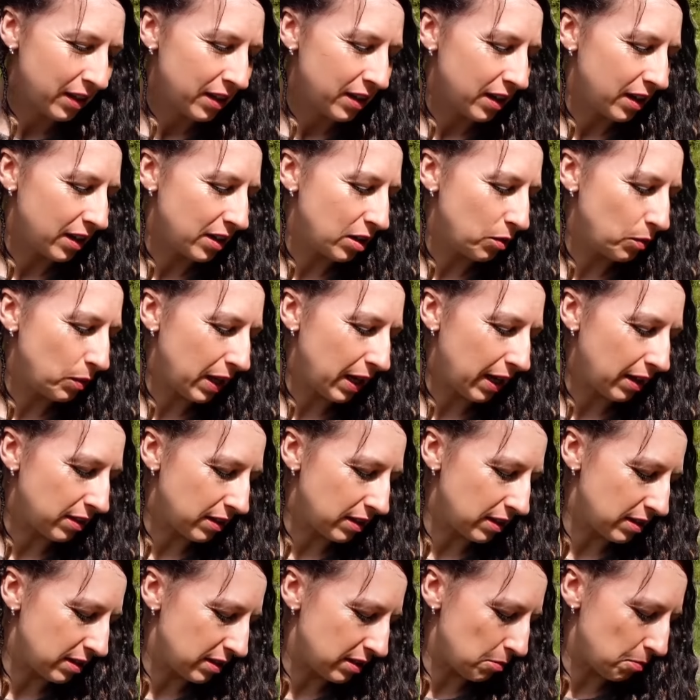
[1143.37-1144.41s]
I know we had
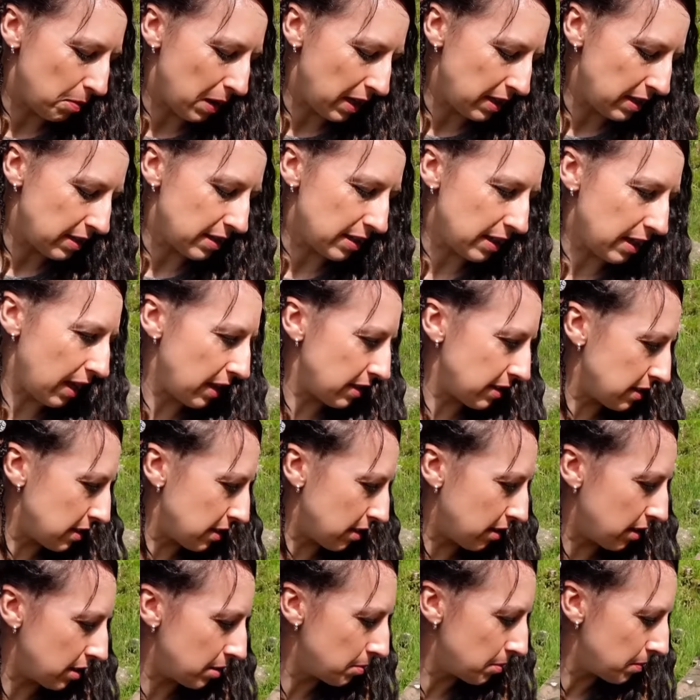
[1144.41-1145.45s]
this debate last
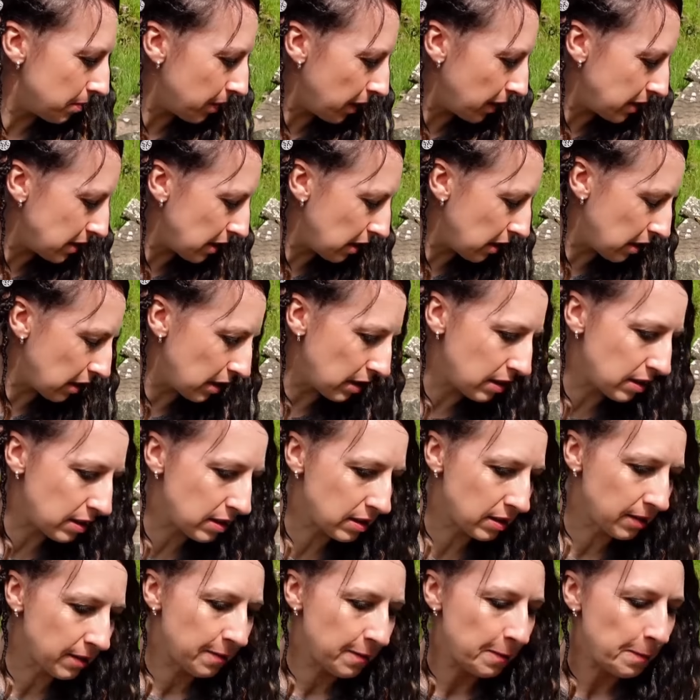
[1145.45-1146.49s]
time I did
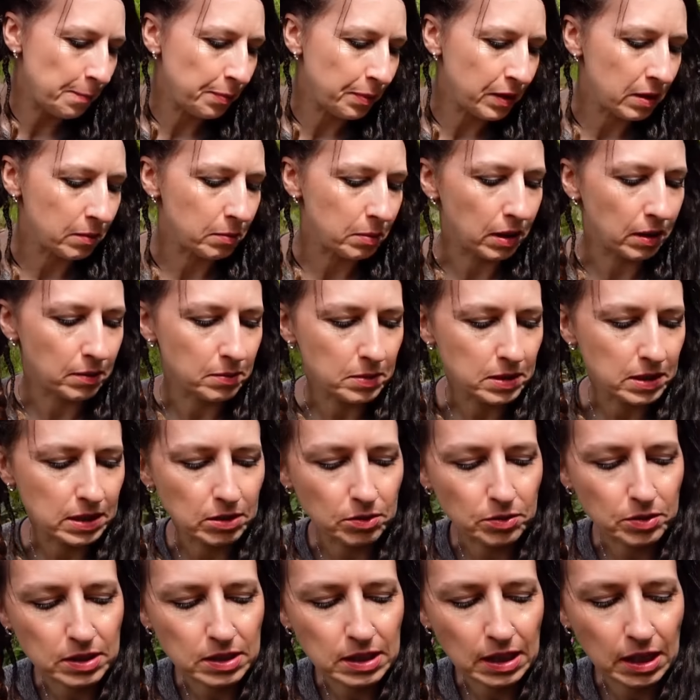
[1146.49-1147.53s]
this, but I'm still
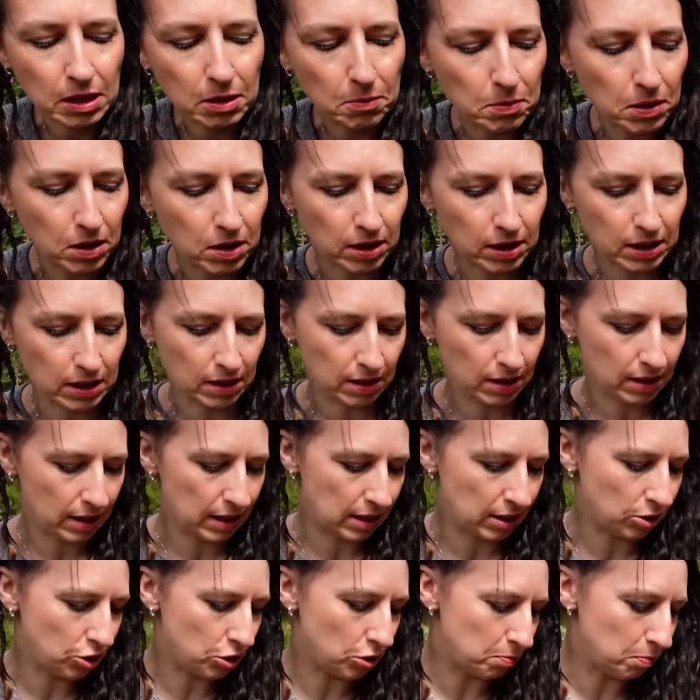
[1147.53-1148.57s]
sticking by
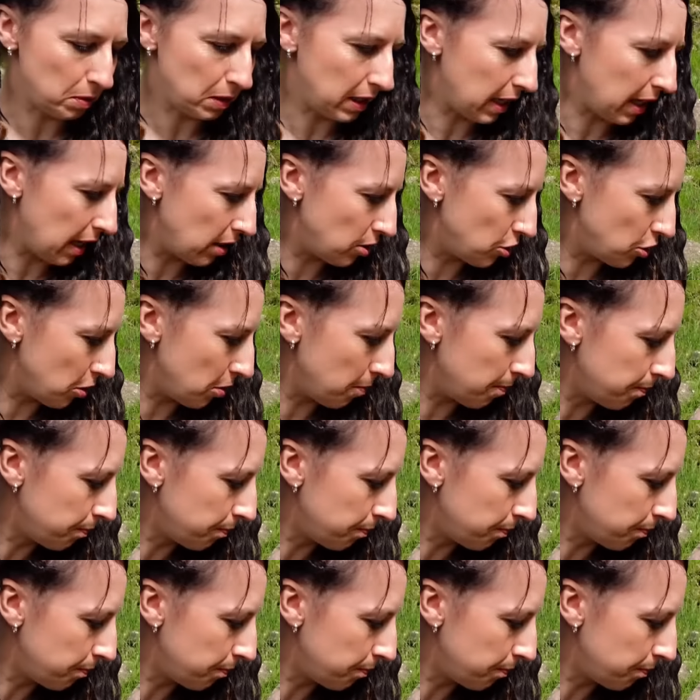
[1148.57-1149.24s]
it should be ketchup.